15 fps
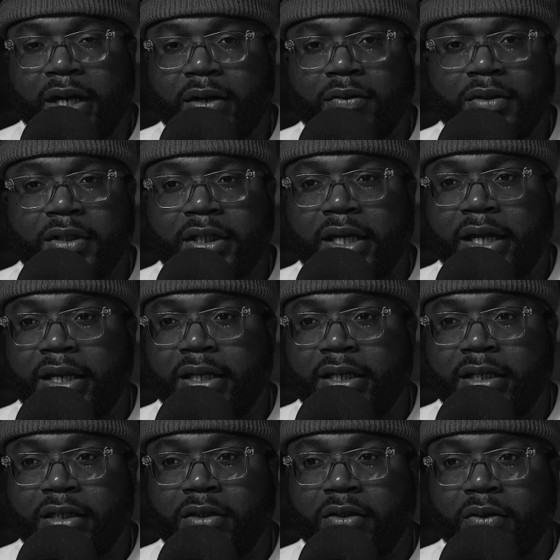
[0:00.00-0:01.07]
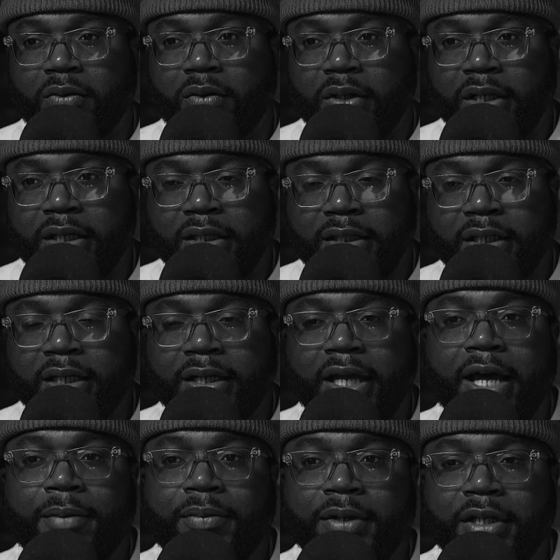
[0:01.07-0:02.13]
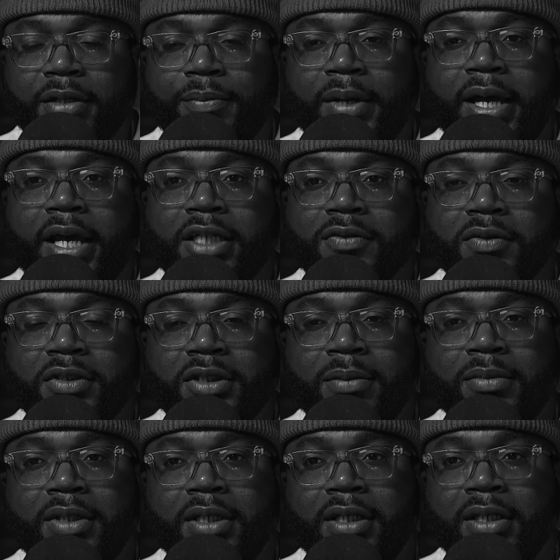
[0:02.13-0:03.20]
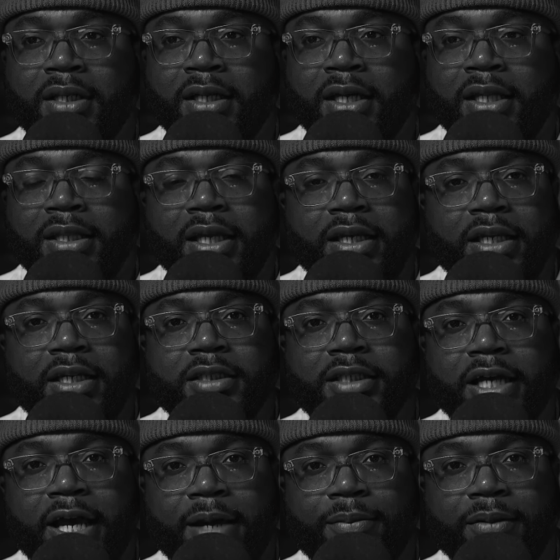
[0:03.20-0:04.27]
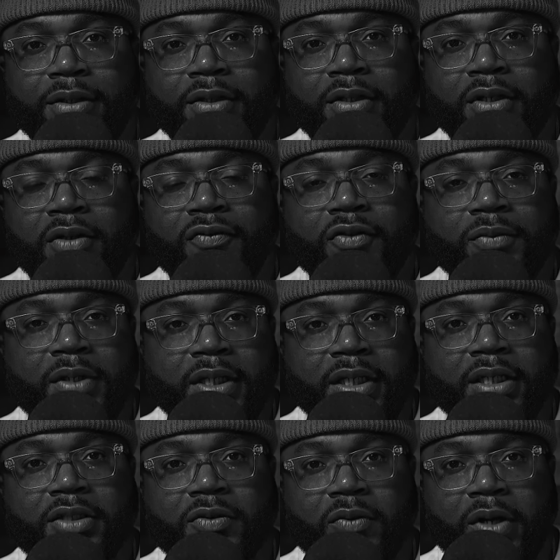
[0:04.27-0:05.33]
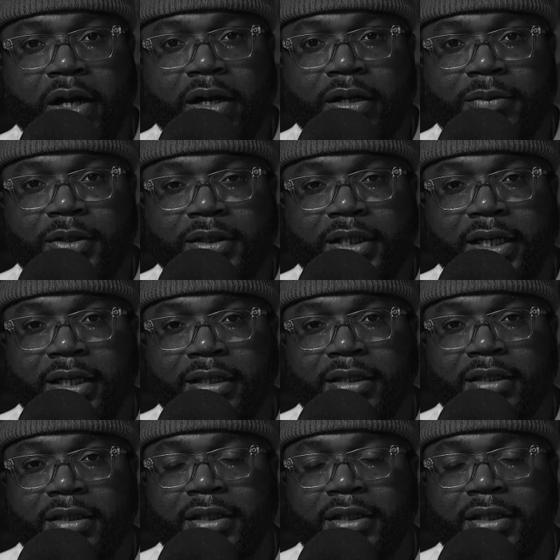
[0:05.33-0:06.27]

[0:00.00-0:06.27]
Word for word: I don't look at you know anything that happened in the past was something that needed to happen for me to get to where I am today.